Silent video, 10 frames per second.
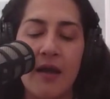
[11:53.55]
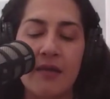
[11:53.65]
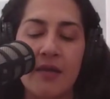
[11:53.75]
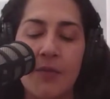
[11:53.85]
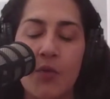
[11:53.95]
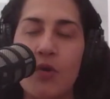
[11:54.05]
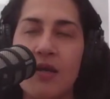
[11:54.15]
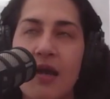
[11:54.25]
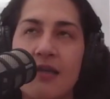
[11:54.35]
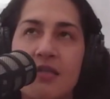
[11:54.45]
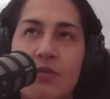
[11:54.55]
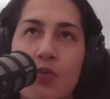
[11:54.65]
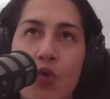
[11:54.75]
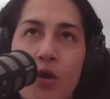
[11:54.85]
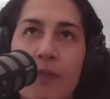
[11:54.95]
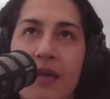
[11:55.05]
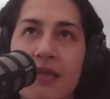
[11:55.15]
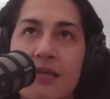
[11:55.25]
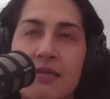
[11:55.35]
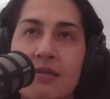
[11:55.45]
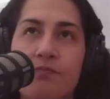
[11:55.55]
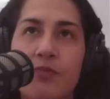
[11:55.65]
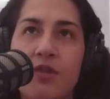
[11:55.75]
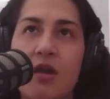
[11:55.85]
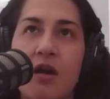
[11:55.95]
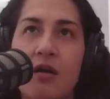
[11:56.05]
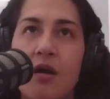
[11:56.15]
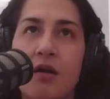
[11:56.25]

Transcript: number one, I support my young